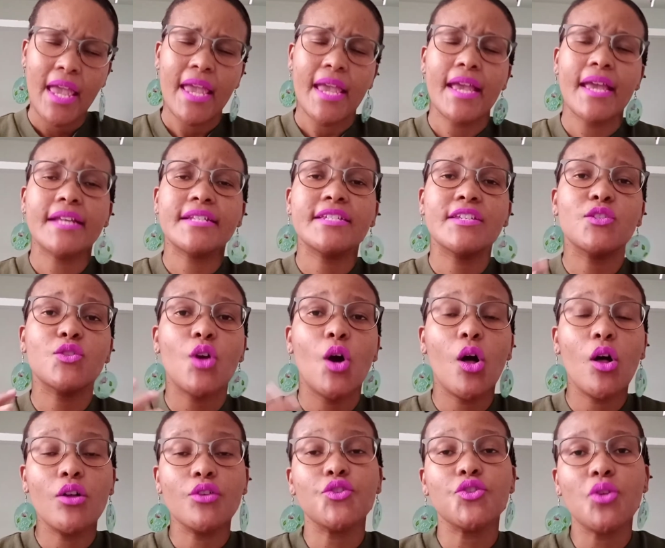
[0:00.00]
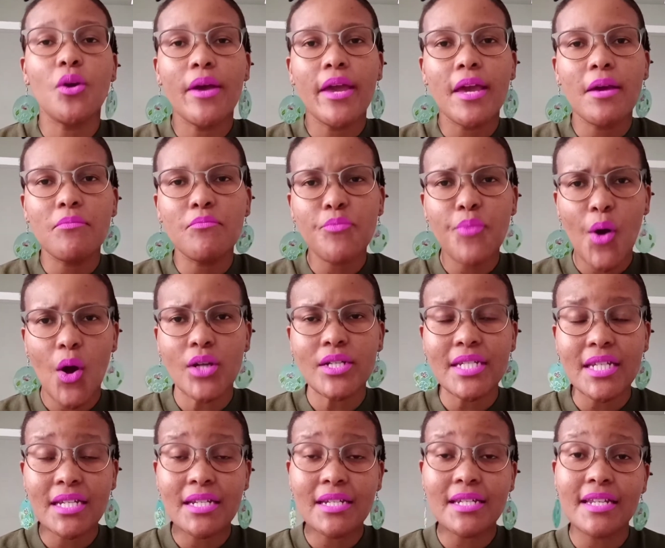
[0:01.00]
It is also
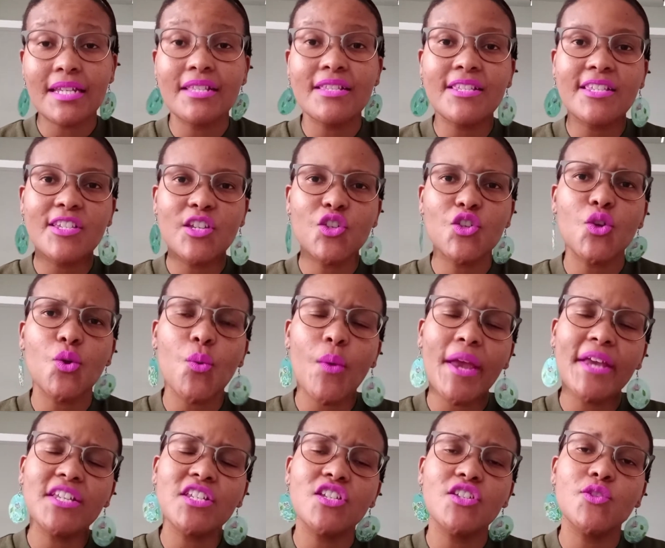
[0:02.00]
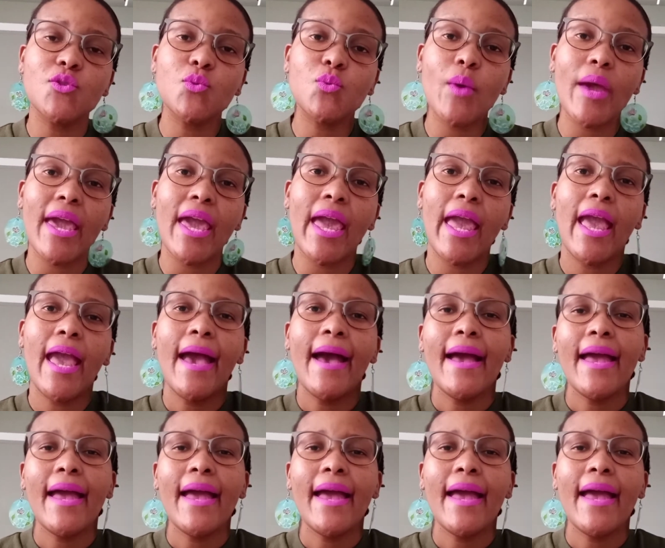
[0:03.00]
important in situations where